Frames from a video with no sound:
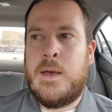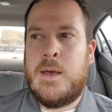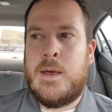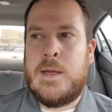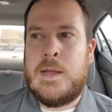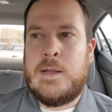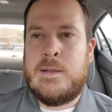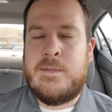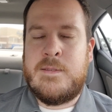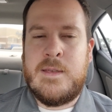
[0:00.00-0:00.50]

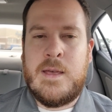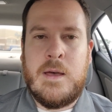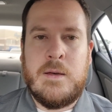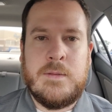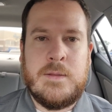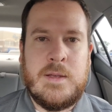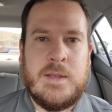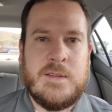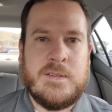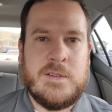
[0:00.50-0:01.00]
in
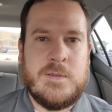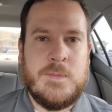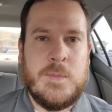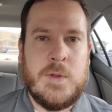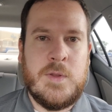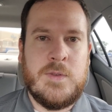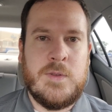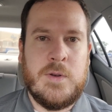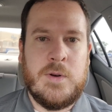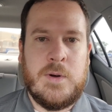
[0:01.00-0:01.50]
southeast
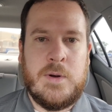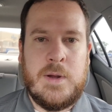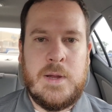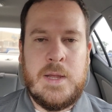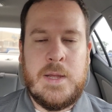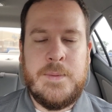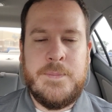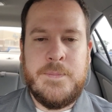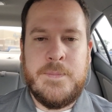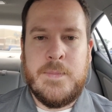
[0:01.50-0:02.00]

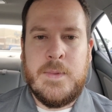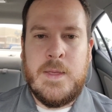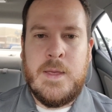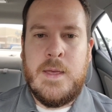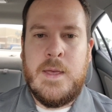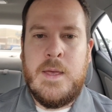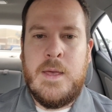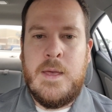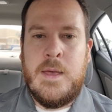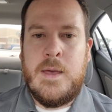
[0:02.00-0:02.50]
Missouri,
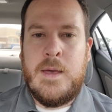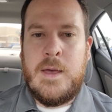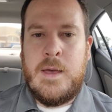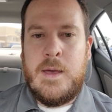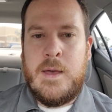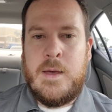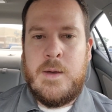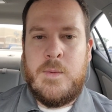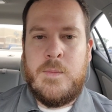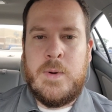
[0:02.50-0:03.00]

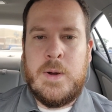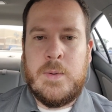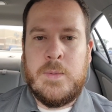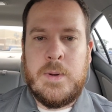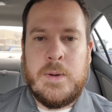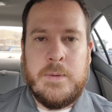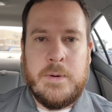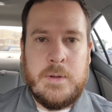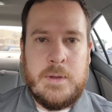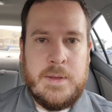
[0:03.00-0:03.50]
where
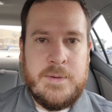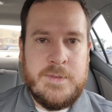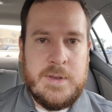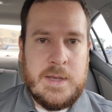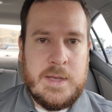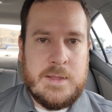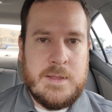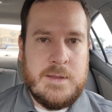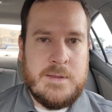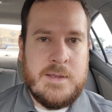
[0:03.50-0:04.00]
we were
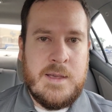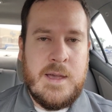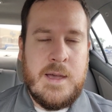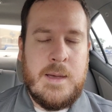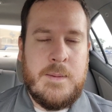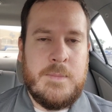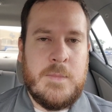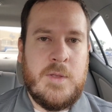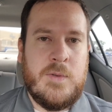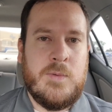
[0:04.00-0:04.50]
living at the
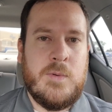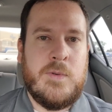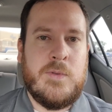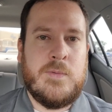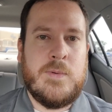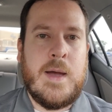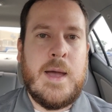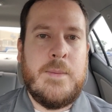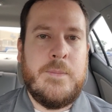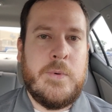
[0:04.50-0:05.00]
time. This
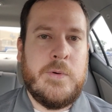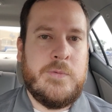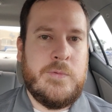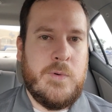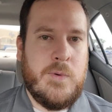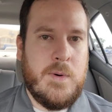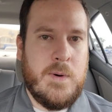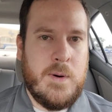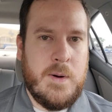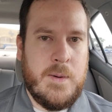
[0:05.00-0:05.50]
was right
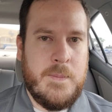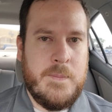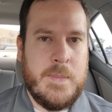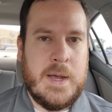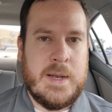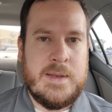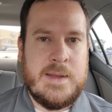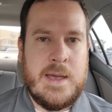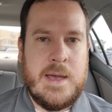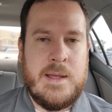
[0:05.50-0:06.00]
before
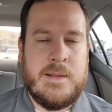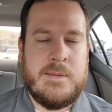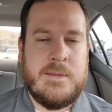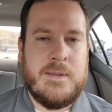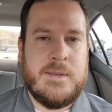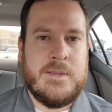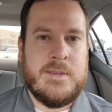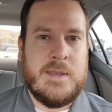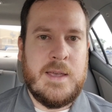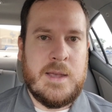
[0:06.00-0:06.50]
my
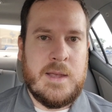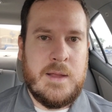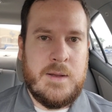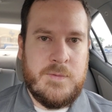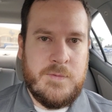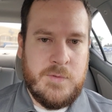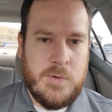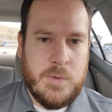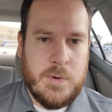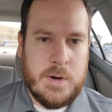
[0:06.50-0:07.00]
dad's
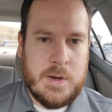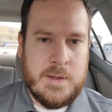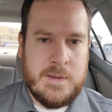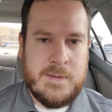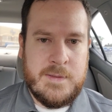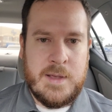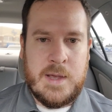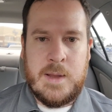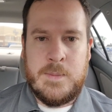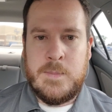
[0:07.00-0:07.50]
second foreign
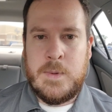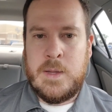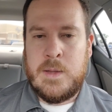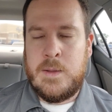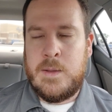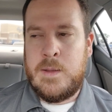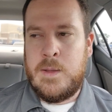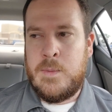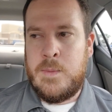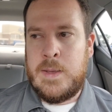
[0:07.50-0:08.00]

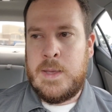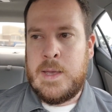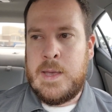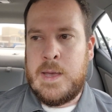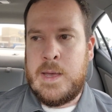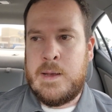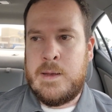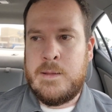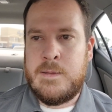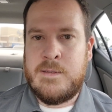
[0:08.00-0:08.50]
assignment that we
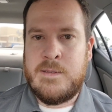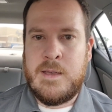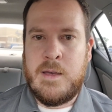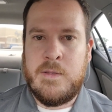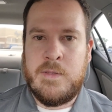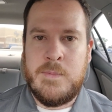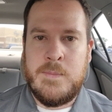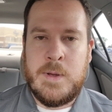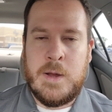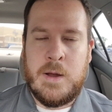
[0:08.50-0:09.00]
had in
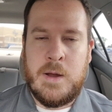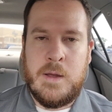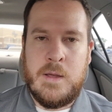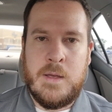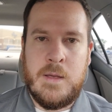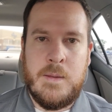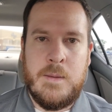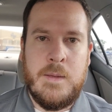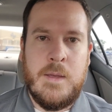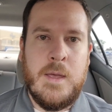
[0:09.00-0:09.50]
South
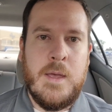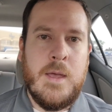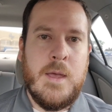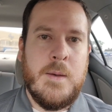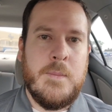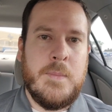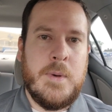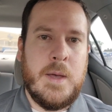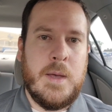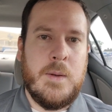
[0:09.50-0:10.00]
America.
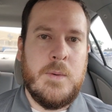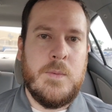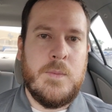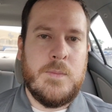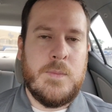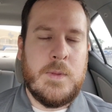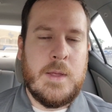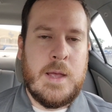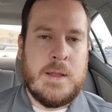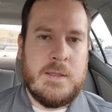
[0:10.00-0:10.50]
But
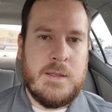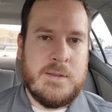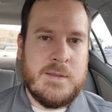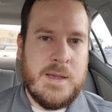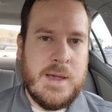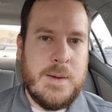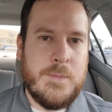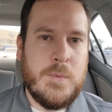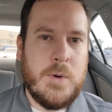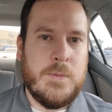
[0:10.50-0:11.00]
at the
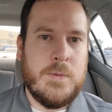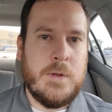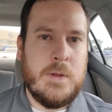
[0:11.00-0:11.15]
time we were